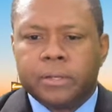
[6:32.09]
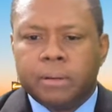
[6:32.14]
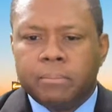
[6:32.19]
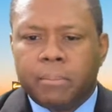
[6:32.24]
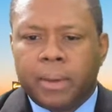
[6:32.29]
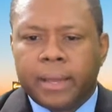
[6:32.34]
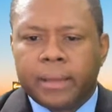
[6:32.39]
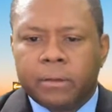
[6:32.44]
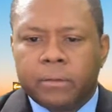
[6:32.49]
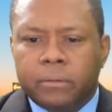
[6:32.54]
And
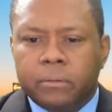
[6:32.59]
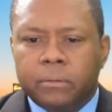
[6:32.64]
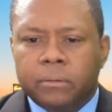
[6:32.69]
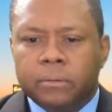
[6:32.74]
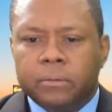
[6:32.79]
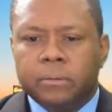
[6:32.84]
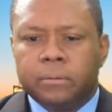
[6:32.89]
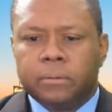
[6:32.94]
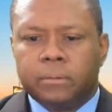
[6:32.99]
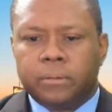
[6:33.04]
Michael,
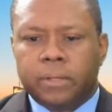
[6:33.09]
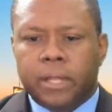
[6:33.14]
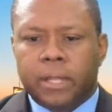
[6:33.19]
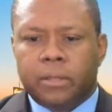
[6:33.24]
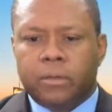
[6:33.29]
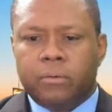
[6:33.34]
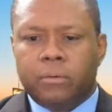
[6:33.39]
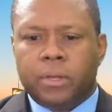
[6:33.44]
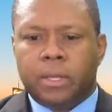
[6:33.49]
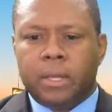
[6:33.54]

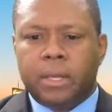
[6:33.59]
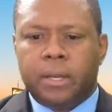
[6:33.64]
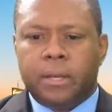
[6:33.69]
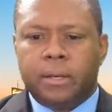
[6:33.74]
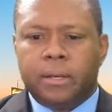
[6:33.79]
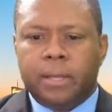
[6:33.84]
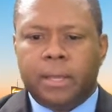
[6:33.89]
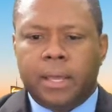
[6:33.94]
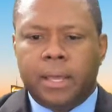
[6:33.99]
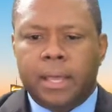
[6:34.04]
thank you
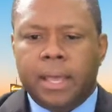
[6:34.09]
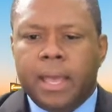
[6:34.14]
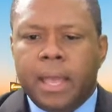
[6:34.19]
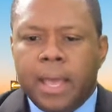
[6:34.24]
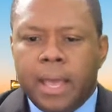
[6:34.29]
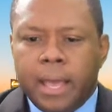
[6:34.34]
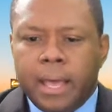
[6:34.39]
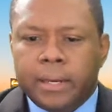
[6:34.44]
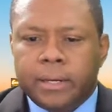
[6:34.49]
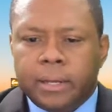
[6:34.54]
again.
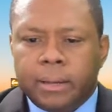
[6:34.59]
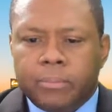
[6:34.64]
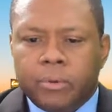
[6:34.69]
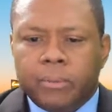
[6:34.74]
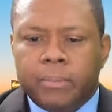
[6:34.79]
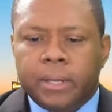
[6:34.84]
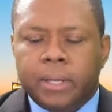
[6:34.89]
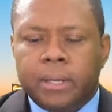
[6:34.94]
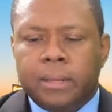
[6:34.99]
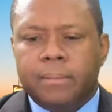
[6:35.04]
And
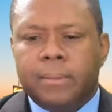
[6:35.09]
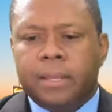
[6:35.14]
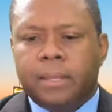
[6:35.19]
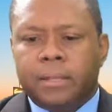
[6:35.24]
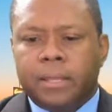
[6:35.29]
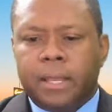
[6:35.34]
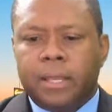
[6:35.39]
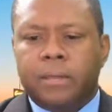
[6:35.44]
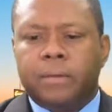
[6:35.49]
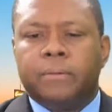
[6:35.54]
Deborah Bakimi,
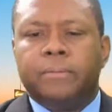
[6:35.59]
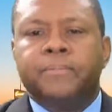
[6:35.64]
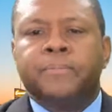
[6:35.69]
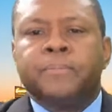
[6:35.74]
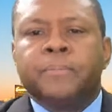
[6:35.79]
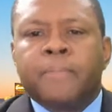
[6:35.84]
thank you.